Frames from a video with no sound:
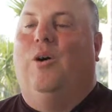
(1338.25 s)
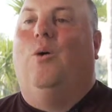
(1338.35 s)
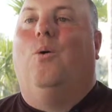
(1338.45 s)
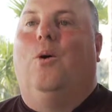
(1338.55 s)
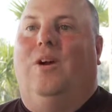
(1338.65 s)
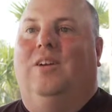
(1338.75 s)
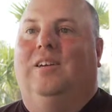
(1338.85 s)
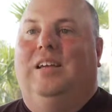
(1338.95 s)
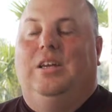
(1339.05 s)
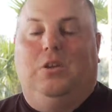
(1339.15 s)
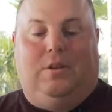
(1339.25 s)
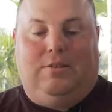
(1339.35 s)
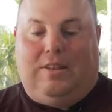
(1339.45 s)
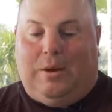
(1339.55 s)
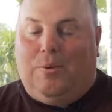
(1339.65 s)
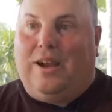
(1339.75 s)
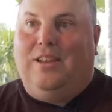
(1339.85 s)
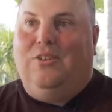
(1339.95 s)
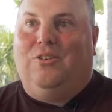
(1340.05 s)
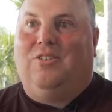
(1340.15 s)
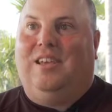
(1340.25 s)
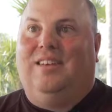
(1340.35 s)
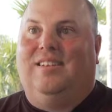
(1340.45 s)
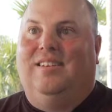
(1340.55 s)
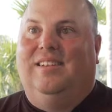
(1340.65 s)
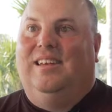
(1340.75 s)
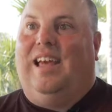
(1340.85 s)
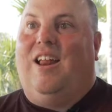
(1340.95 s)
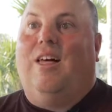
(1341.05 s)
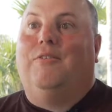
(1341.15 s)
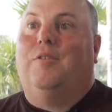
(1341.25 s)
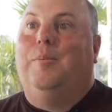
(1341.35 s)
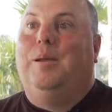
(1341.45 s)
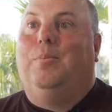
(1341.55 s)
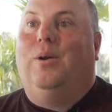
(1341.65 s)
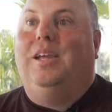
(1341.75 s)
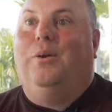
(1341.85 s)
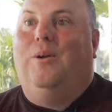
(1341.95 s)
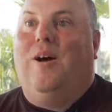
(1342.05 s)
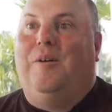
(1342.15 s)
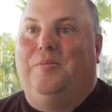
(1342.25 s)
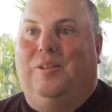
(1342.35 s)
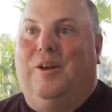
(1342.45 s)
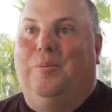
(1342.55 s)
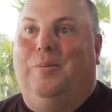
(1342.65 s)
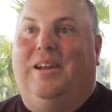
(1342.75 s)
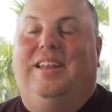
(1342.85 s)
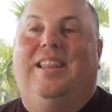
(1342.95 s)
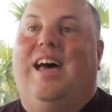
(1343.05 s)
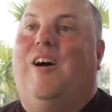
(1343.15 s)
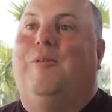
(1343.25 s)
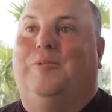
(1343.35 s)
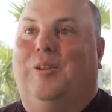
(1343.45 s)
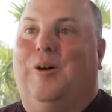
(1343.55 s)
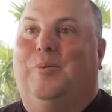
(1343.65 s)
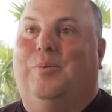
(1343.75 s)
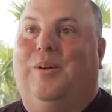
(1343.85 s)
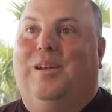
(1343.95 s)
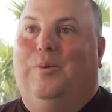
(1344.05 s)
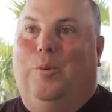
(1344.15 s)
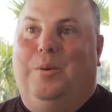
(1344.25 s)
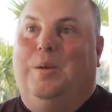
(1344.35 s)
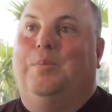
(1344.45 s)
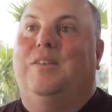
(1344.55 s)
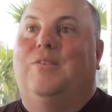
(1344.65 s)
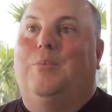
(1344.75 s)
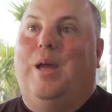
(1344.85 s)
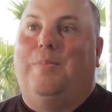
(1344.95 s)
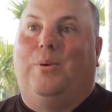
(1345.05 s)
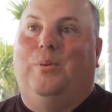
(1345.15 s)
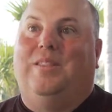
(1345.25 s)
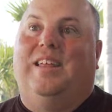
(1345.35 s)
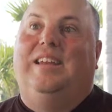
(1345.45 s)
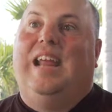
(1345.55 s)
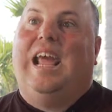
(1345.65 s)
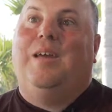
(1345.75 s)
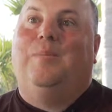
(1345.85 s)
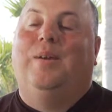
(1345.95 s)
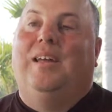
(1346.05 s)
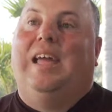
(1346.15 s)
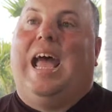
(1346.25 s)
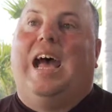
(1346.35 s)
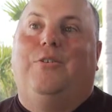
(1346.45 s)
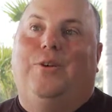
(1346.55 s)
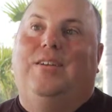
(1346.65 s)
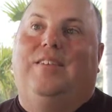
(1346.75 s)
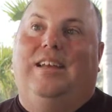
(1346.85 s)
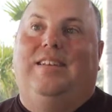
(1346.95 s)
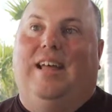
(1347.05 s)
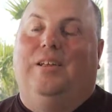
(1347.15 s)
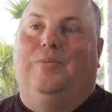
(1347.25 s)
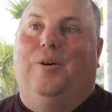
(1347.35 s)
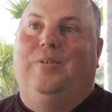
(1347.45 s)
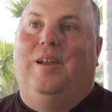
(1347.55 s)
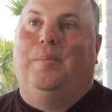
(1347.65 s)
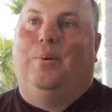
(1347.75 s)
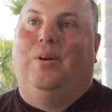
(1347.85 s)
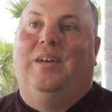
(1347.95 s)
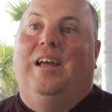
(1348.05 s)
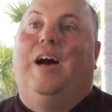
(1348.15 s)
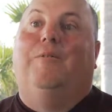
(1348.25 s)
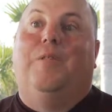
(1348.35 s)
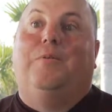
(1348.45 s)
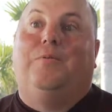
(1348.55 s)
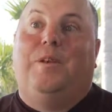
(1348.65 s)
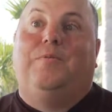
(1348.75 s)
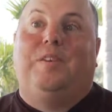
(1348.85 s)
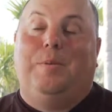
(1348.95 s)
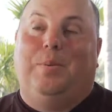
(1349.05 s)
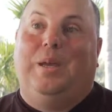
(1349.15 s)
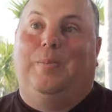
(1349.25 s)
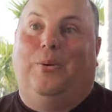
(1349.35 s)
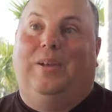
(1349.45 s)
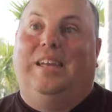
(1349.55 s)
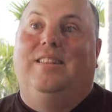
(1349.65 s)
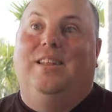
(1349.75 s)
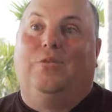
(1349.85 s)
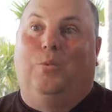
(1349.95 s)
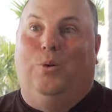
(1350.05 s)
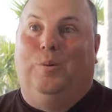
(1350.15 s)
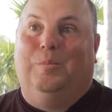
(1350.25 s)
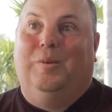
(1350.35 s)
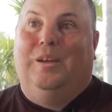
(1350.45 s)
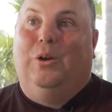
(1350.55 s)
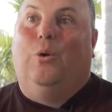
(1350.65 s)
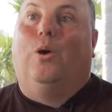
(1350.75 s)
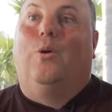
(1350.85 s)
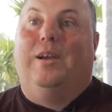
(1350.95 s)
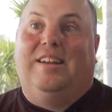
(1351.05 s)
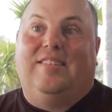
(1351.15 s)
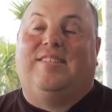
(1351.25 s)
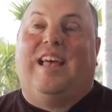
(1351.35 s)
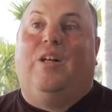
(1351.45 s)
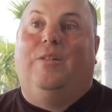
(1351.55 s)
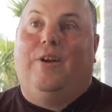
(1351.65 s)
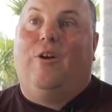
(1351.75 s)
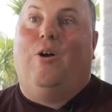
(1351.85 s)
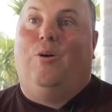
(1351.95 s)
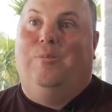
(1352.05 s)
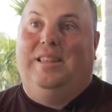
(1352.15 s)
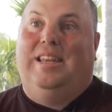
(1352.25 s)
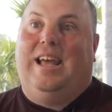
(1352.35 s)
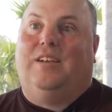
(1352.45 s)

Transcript: Or you can stay right in your seat, and I'll have somebody bring you an envelope, and in that envelope will be a piece of paper with the name, address, and telephone number of the 50 people in this room who are going to sell their home in the